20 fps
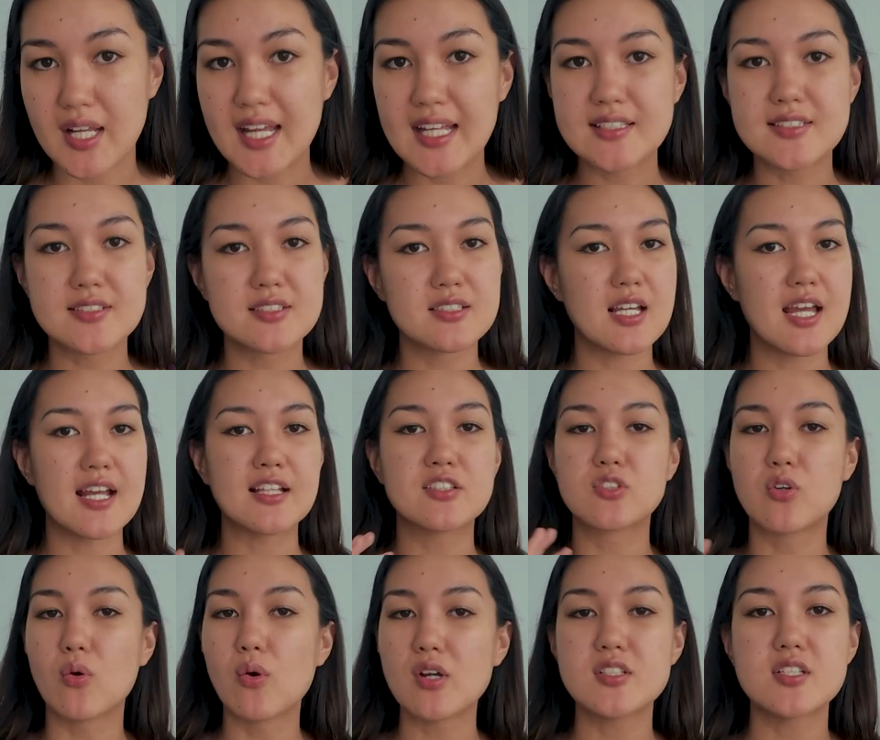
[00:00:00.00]
It's
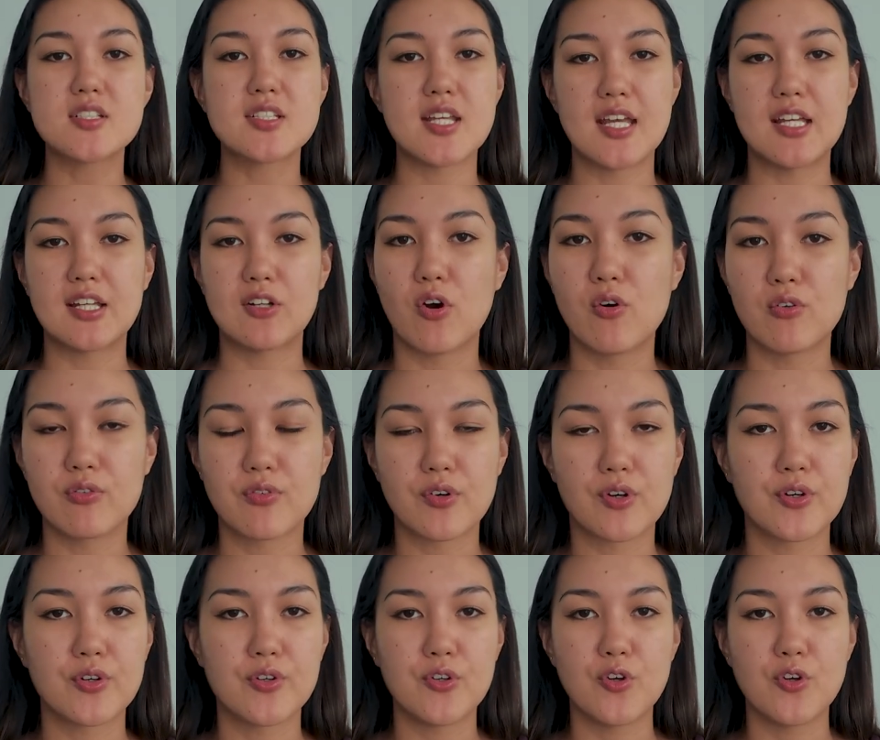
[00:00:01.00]
going to take over